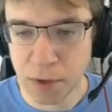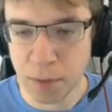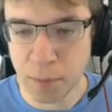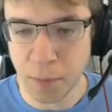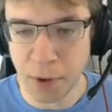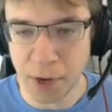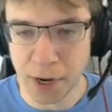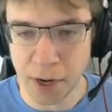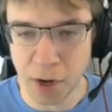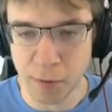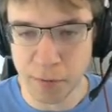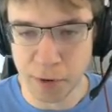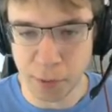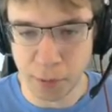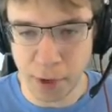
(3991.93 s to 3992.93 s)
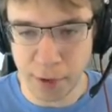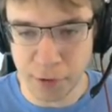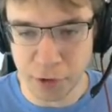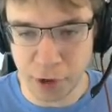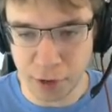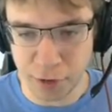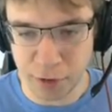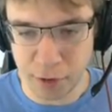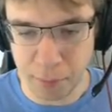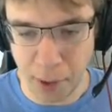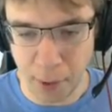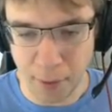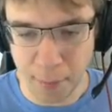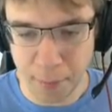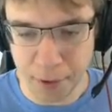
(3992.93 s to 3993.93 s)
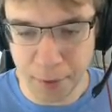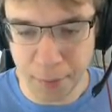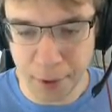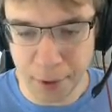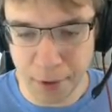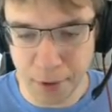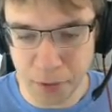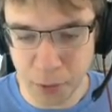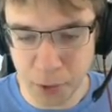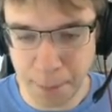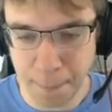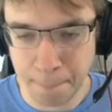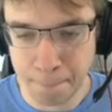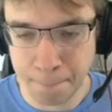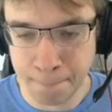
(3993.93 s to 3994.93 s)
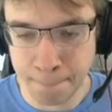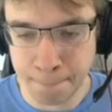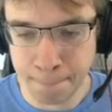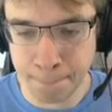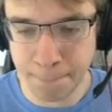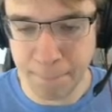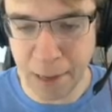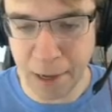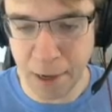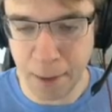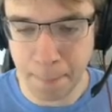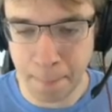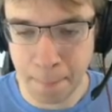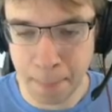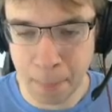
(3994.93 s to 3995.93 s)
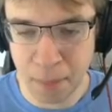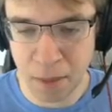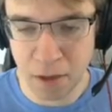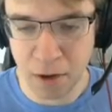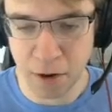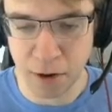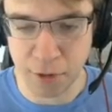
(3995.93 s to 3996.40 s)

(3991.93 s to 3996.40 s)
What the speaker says: But hopefully we'll have a chance to power up a little bit on the way. Alright,